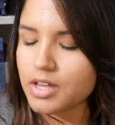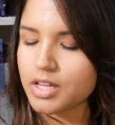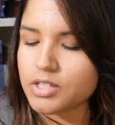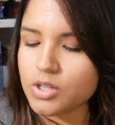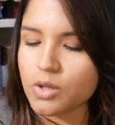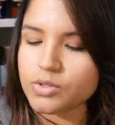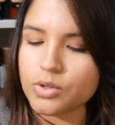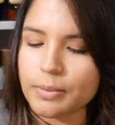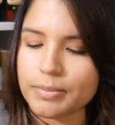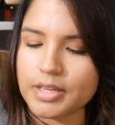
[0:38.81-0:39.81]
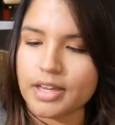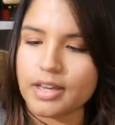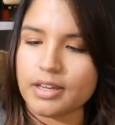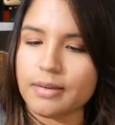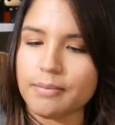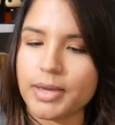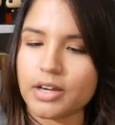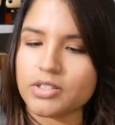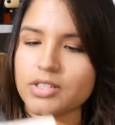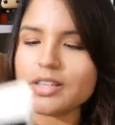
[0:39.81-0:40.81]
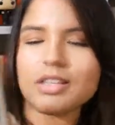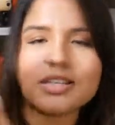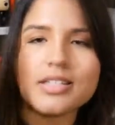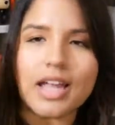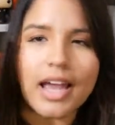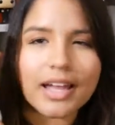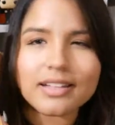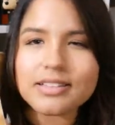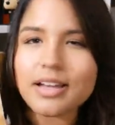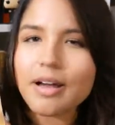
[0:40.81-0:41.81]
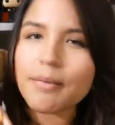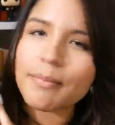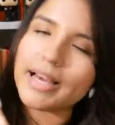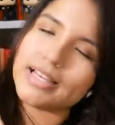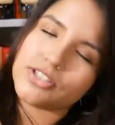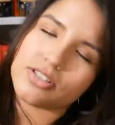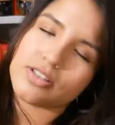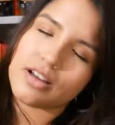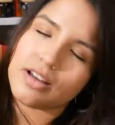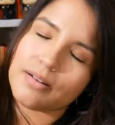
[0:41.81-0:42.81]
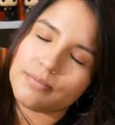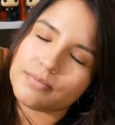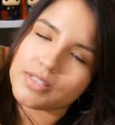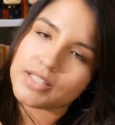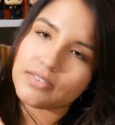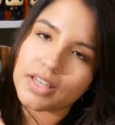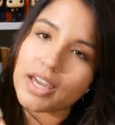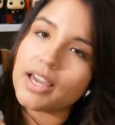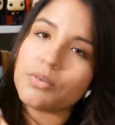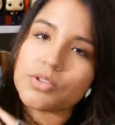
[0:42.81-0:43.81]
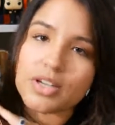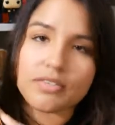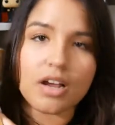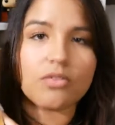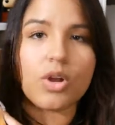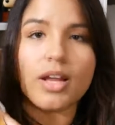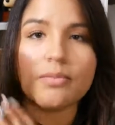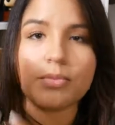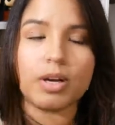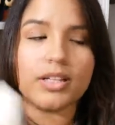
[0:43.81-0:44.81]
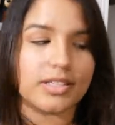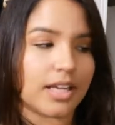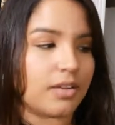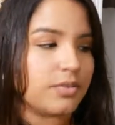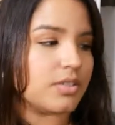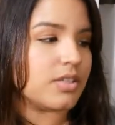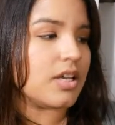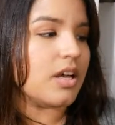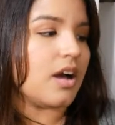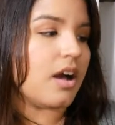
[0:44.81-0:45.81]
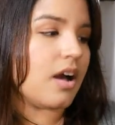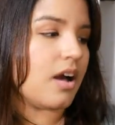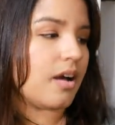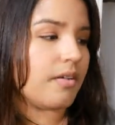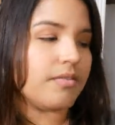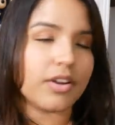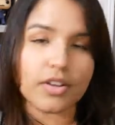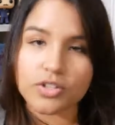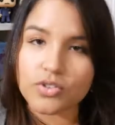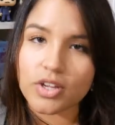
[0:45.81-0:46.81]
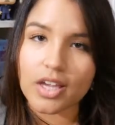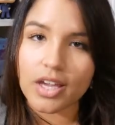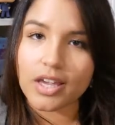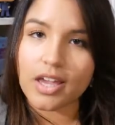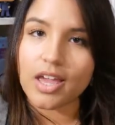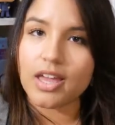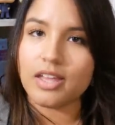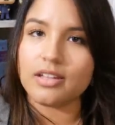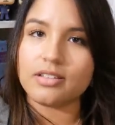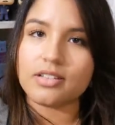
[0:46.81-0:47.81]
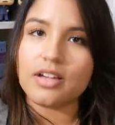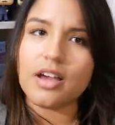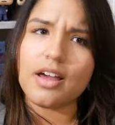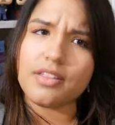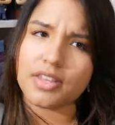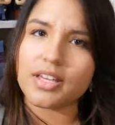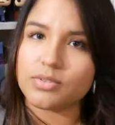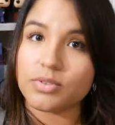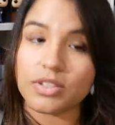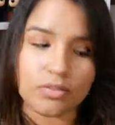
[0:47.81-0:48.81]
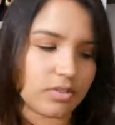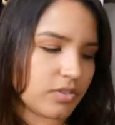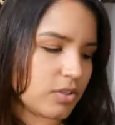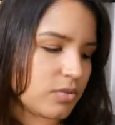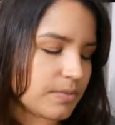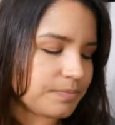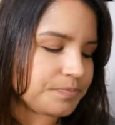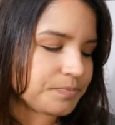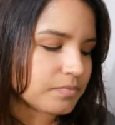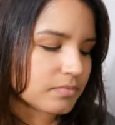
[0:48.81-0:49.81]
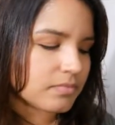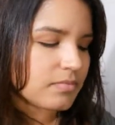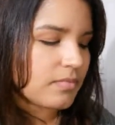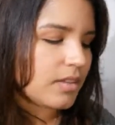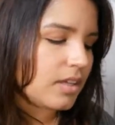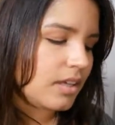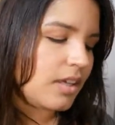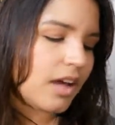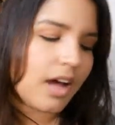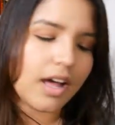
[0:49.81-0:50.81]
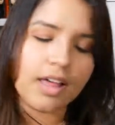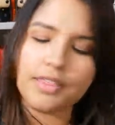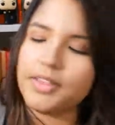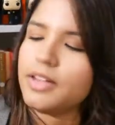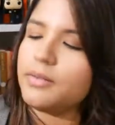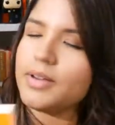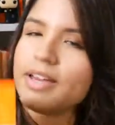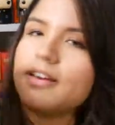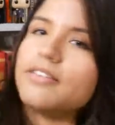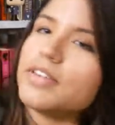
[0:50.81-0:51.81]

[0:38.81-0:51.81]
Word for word: it's also being compared to The Stand by um, Stephen King, which I've not read, but sounds uh, very intriguing and I think has really good reviews. Uh, then we have